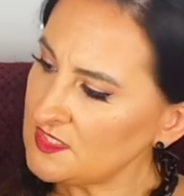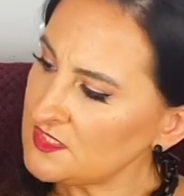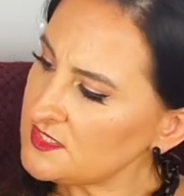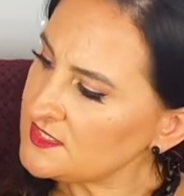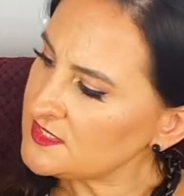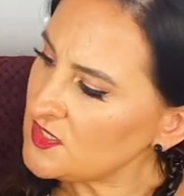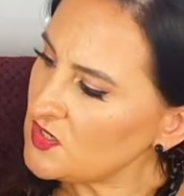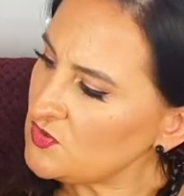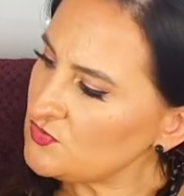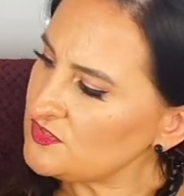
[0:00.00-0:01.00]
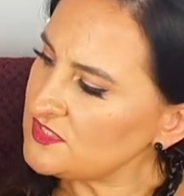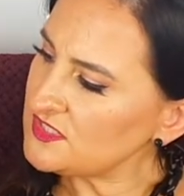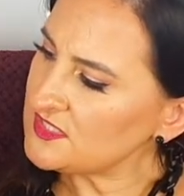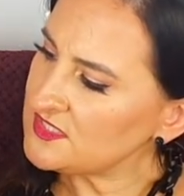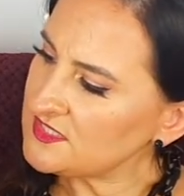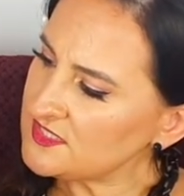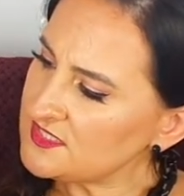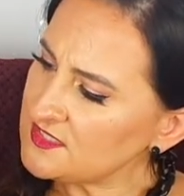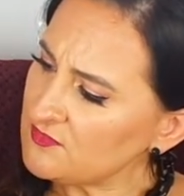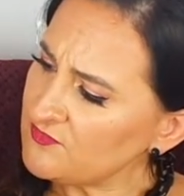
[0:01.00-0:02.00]
So this is
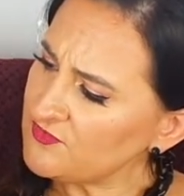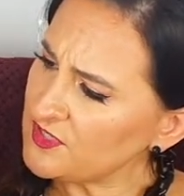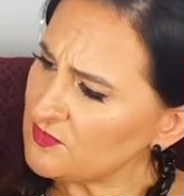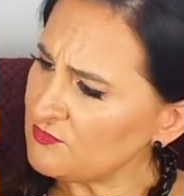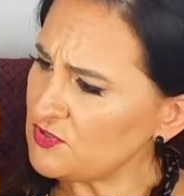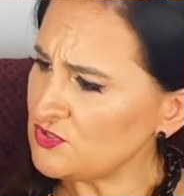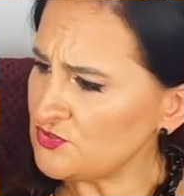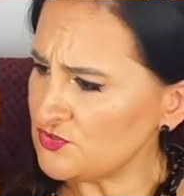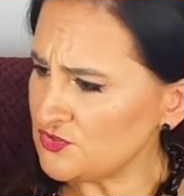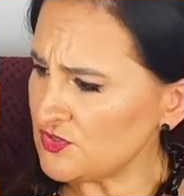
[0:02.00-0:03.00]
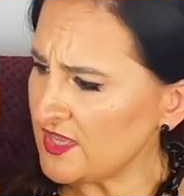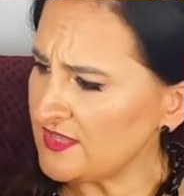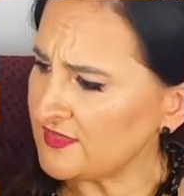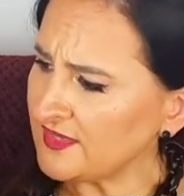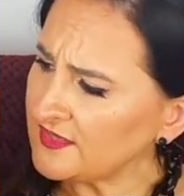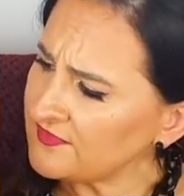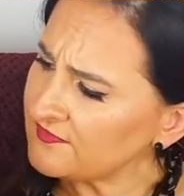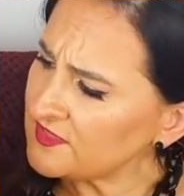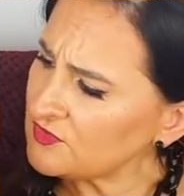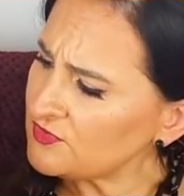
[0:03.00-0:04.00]
something blue, and I
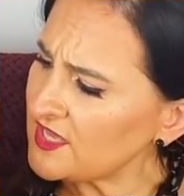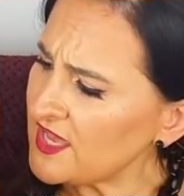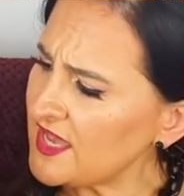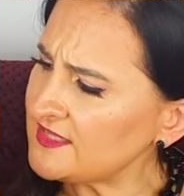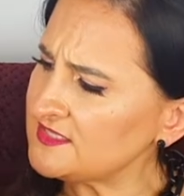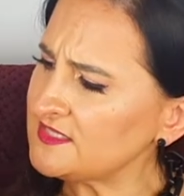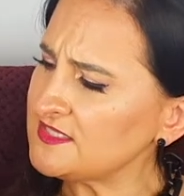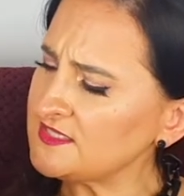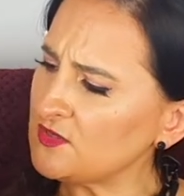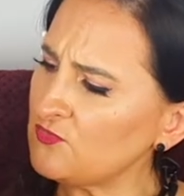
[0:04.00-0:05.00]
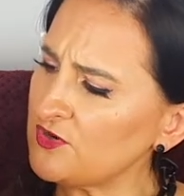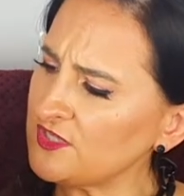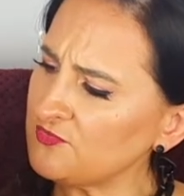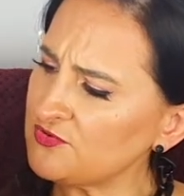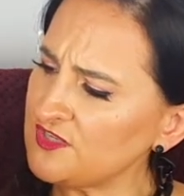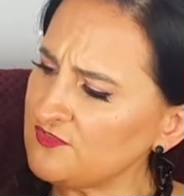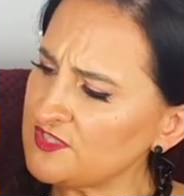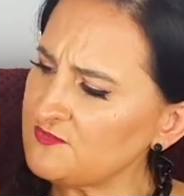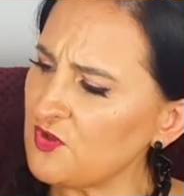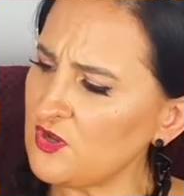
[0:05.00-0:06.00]
think we had it somewhere in a previous
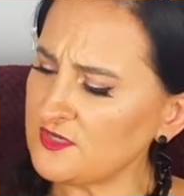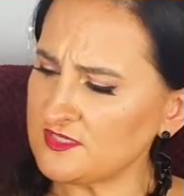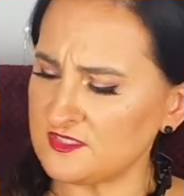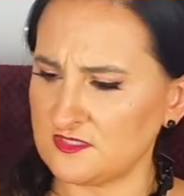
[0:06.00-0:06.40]
box.